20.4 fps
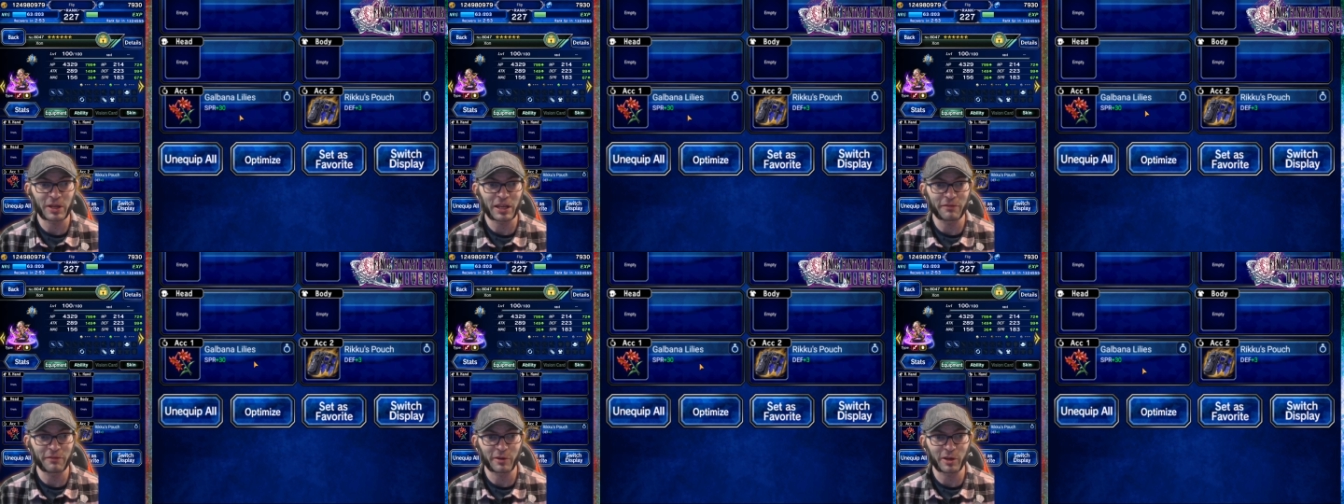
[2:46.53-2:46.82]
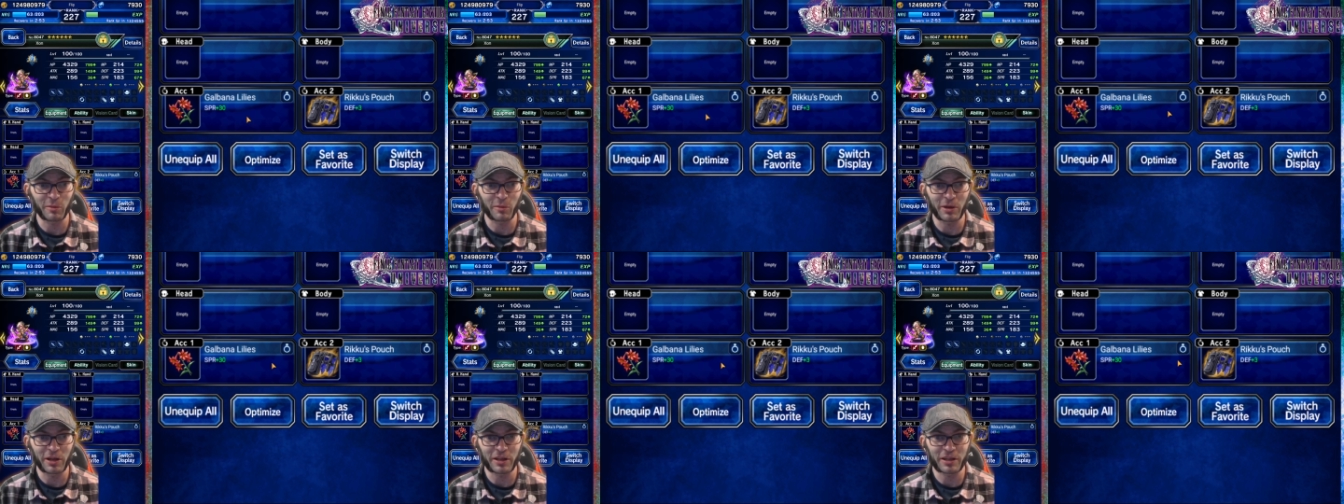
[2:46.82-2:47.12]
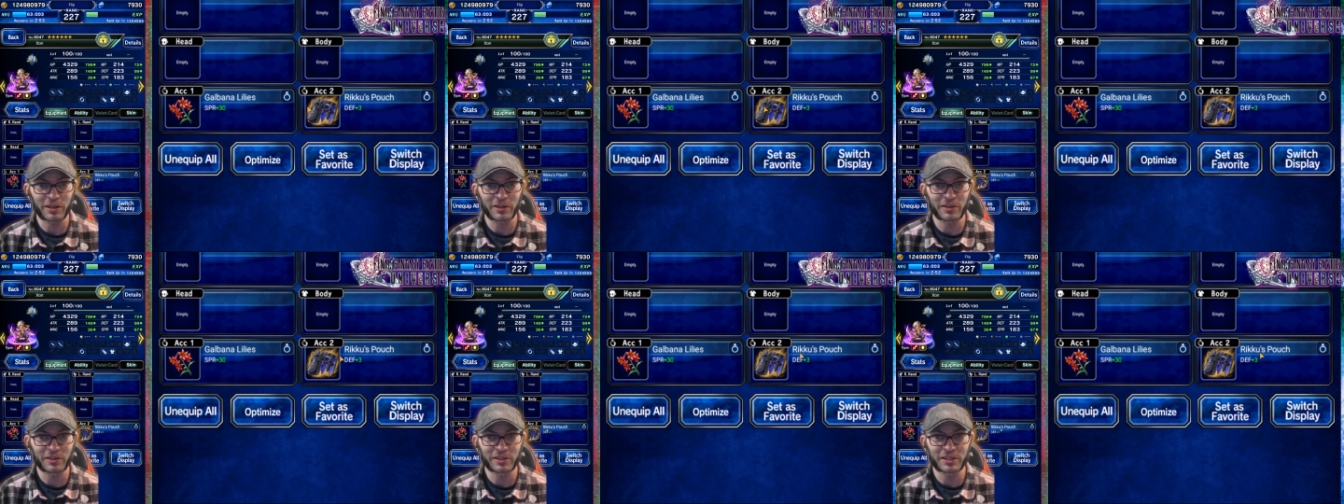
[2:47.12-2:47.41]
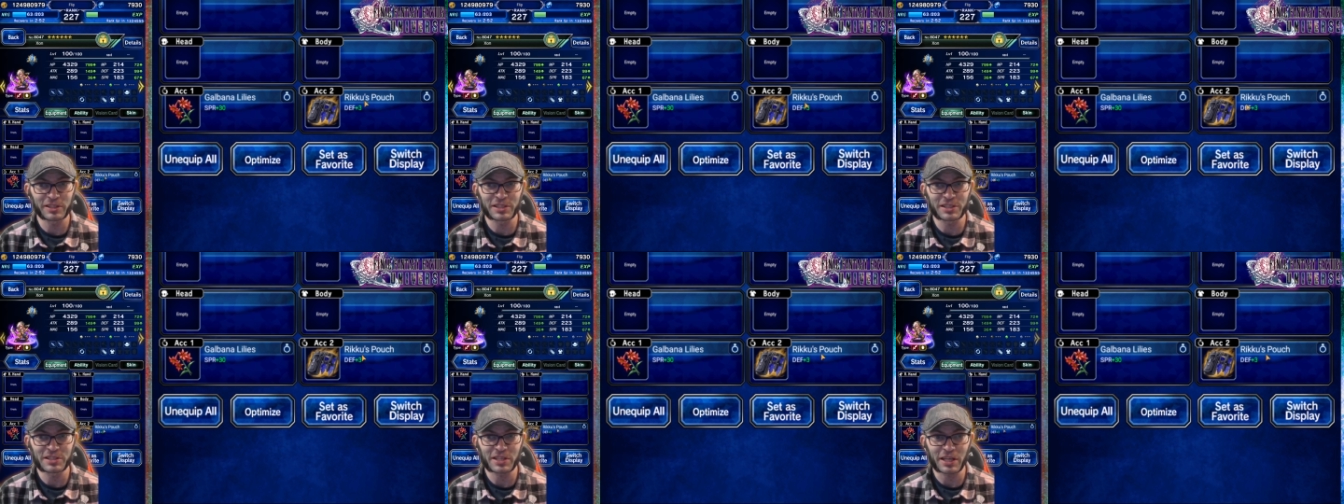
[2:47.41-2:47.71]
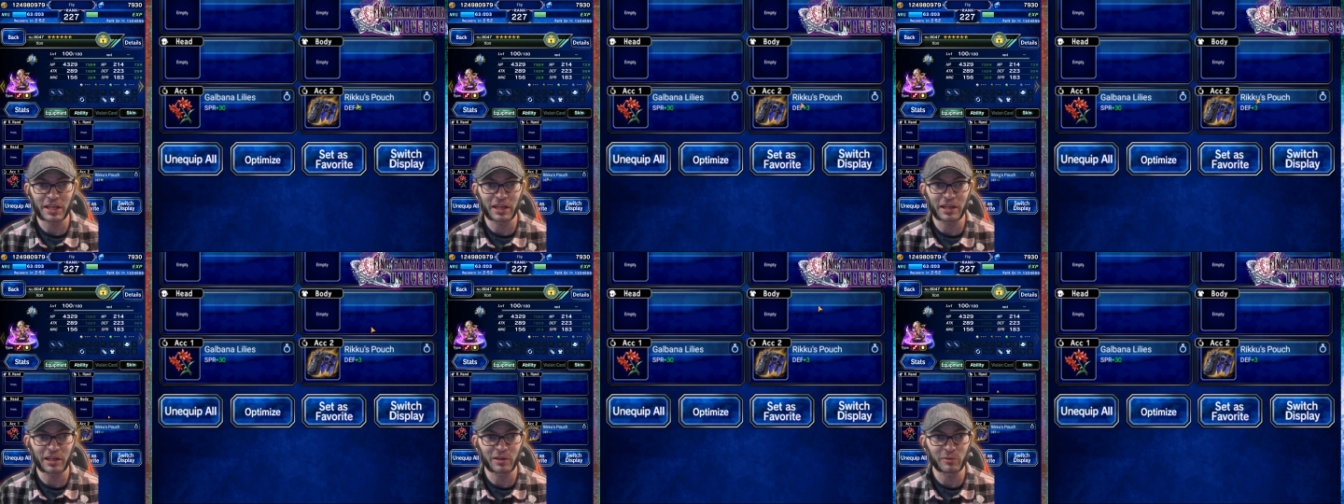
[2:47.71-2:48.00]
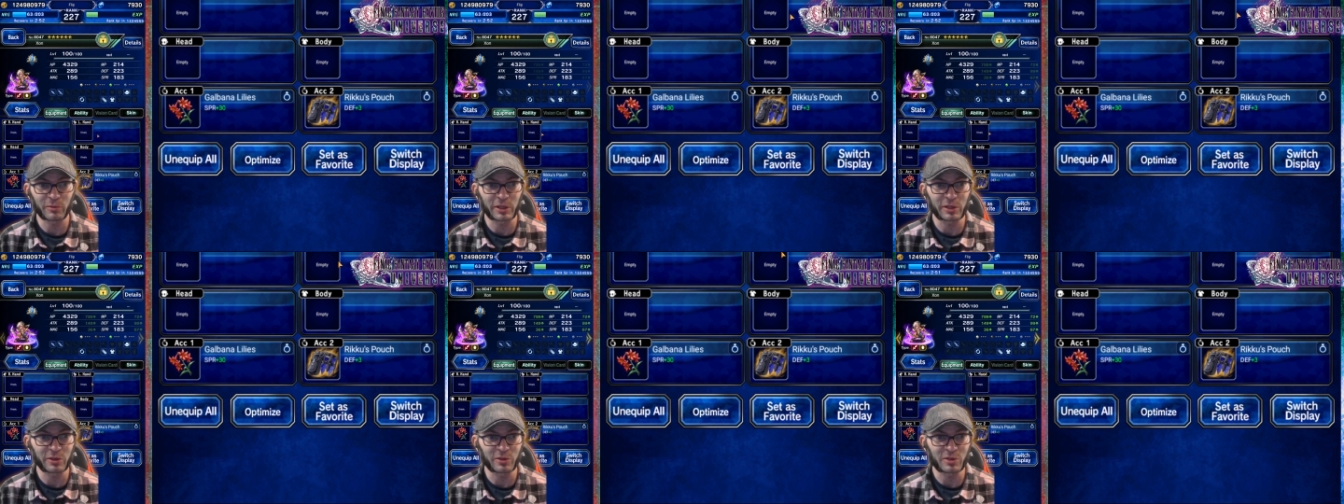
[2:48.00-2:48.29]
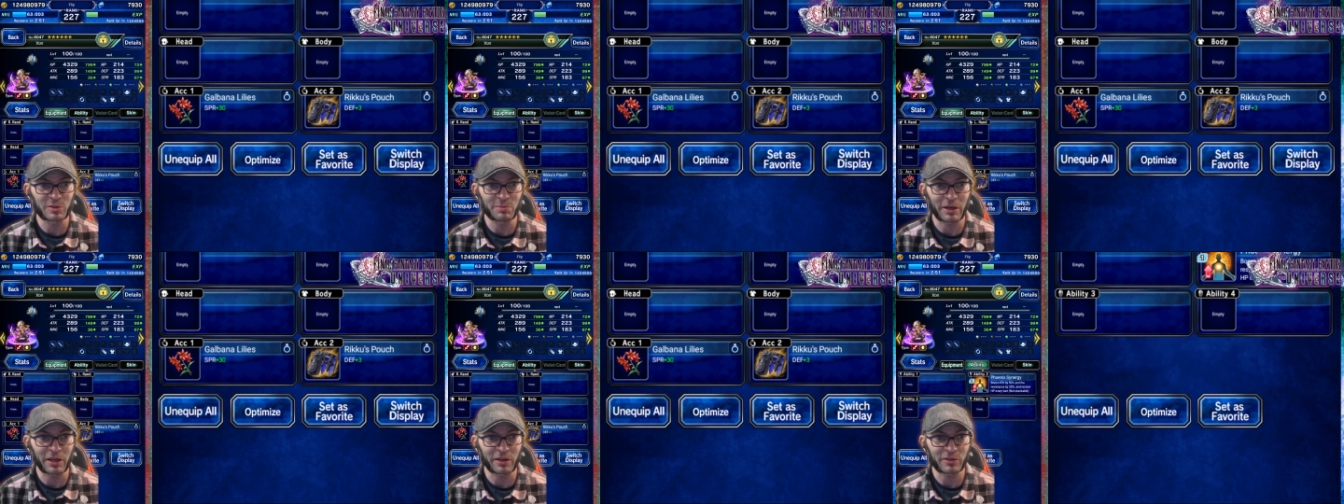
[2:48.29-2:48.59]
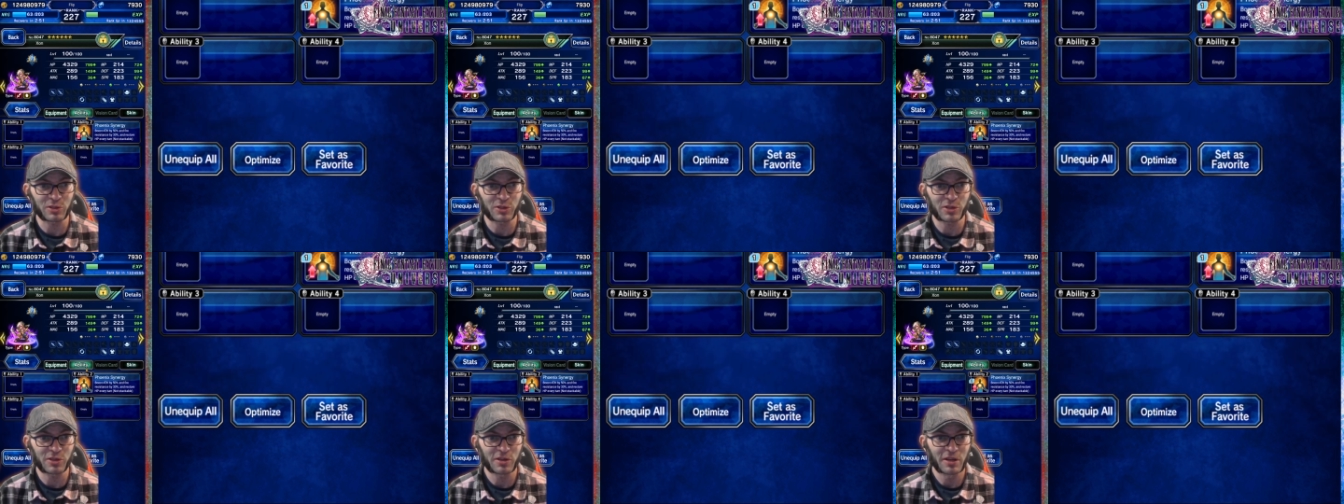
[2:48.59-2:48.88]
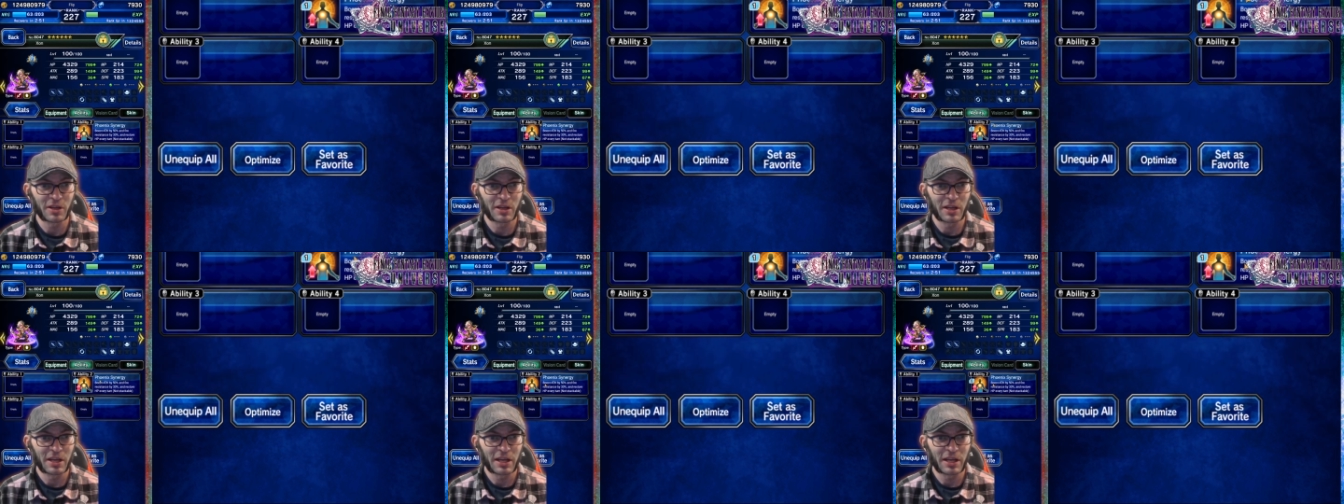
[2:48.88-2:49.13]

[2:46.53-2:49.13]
we have a Galvana Lilies and a Riku's Pouch.